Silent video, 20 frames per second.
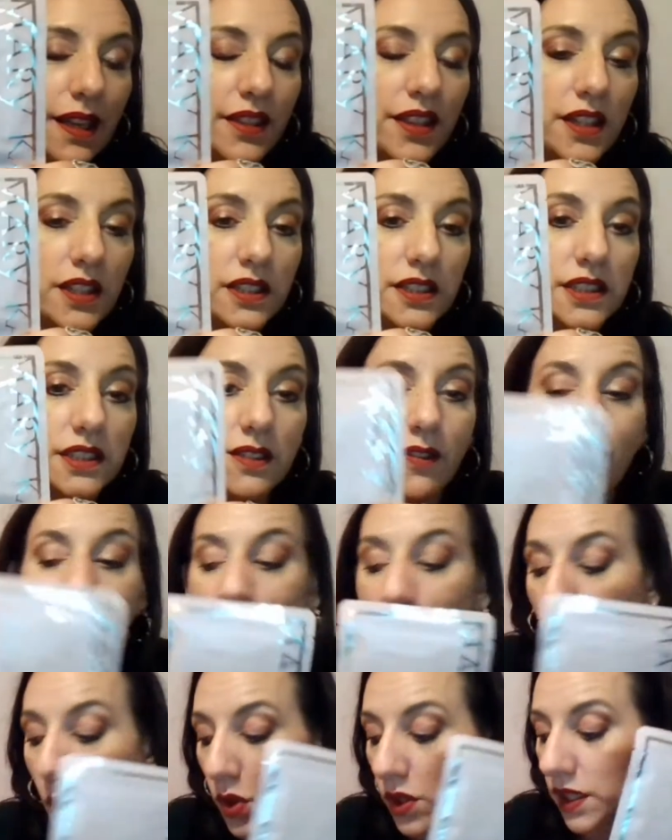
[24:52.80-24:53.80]
there's
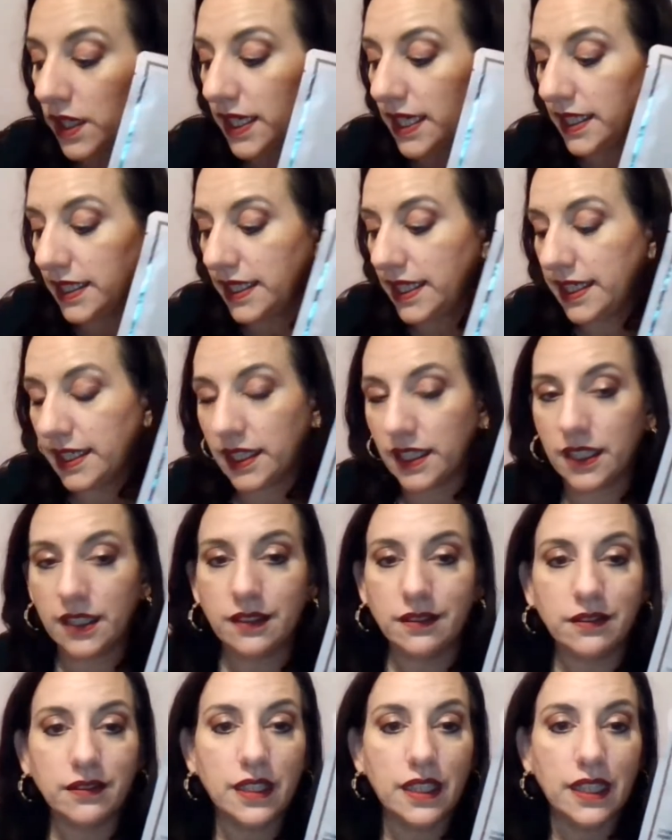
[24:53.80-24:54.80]
four in
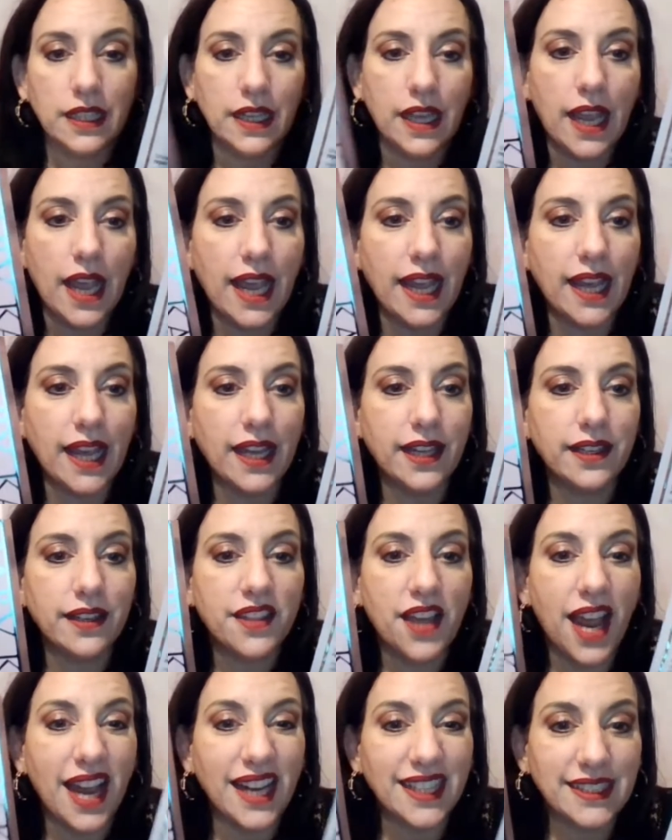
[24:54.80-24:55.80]
here. And
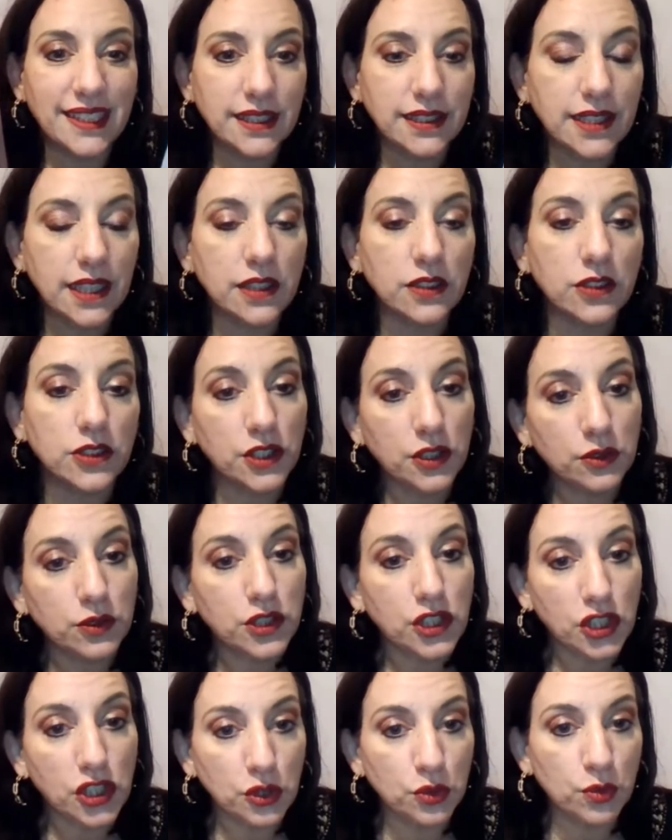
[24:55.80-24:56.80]
the idea is that you'll do
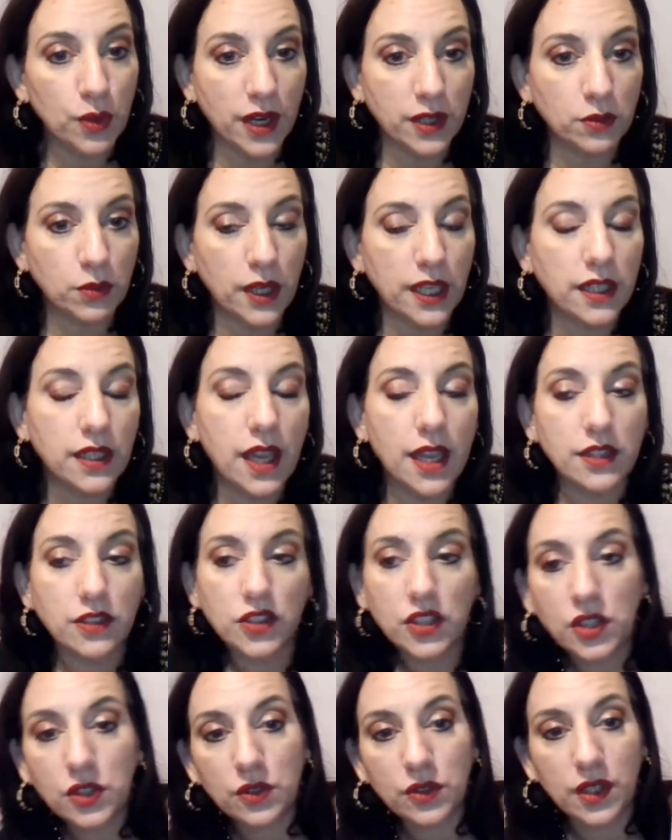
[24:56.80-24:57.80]
two one week and
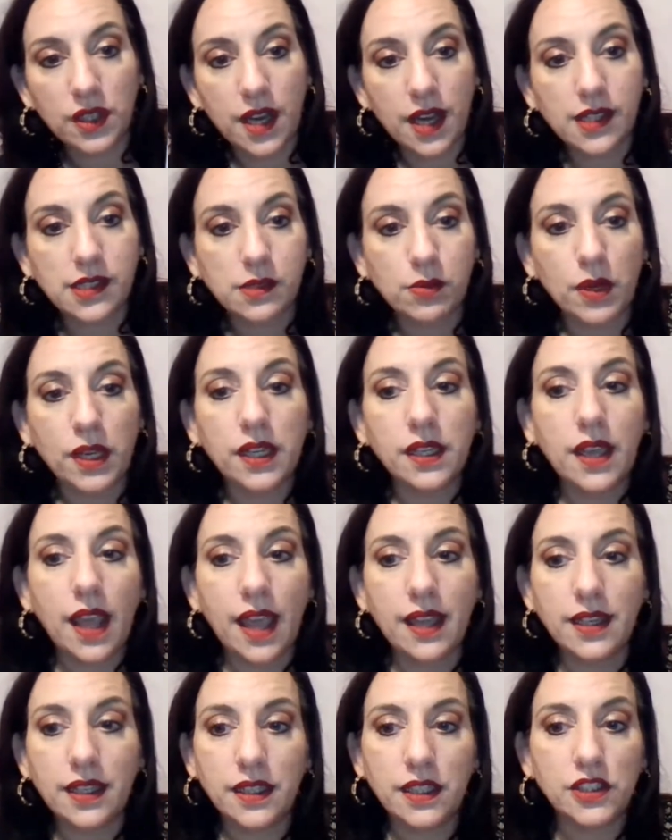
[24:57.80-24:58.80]
two the next week.
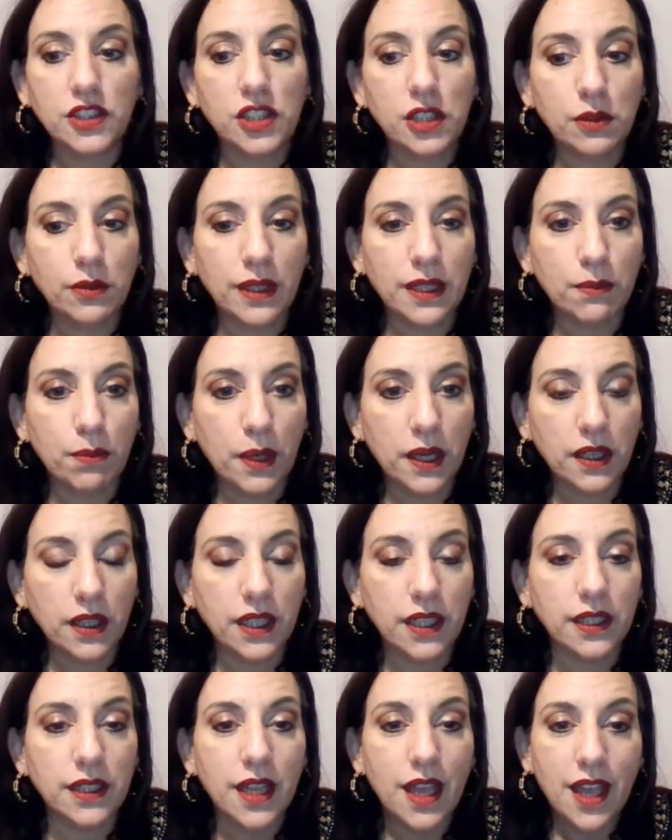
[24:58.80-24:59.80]
And in a two week
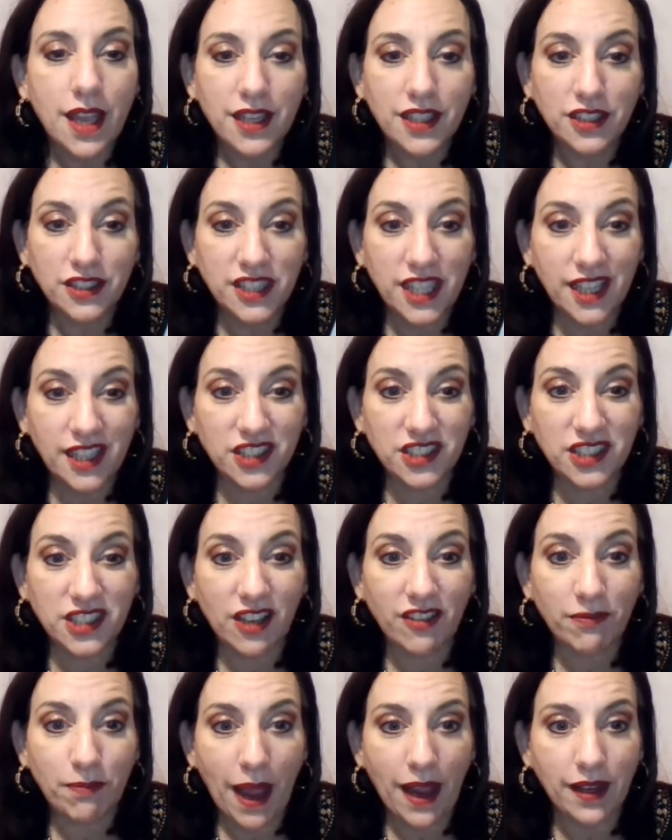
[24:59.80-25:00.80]
period, you'll take
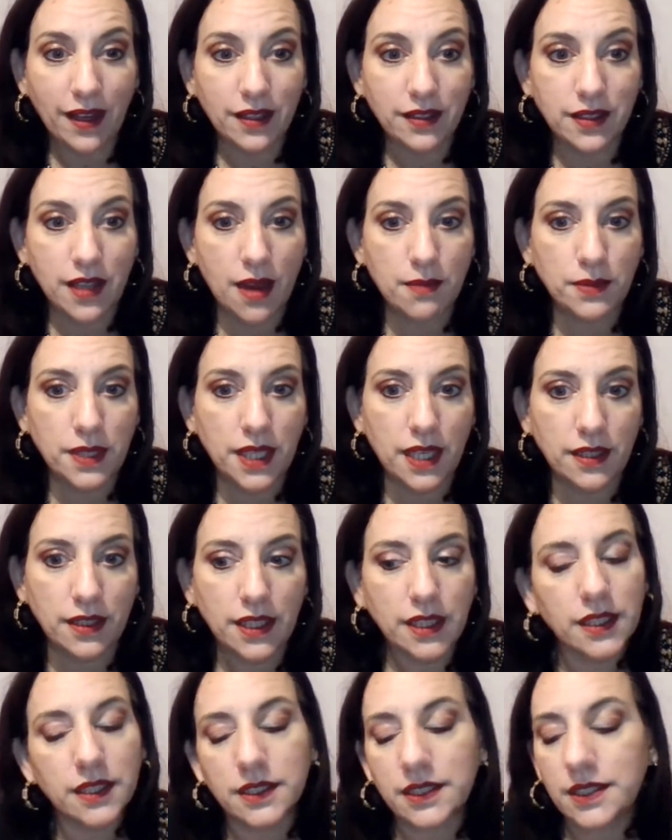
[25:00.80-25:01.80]
yourself back in time 10
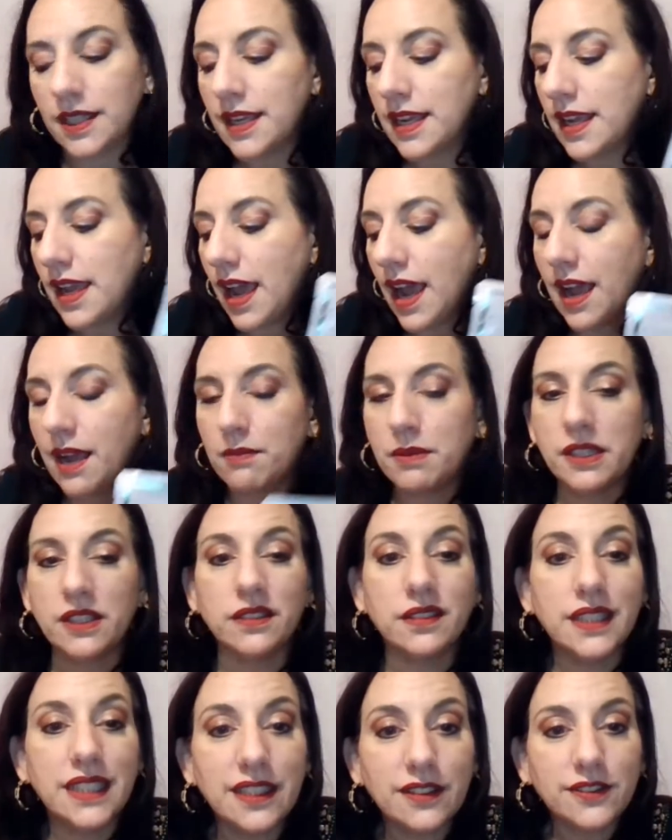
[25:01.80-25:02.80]
years. Um,
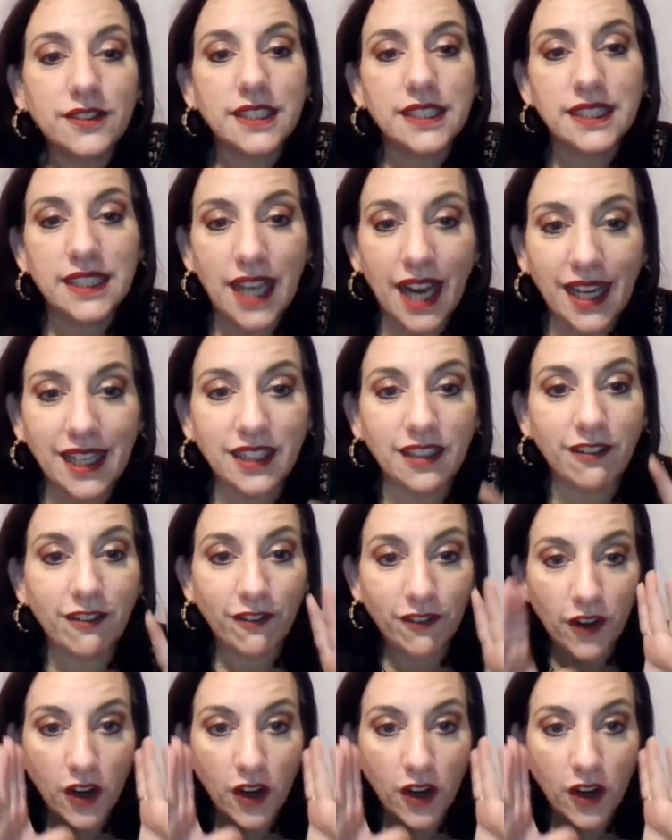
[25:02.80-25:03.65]
it'll lift, tighten,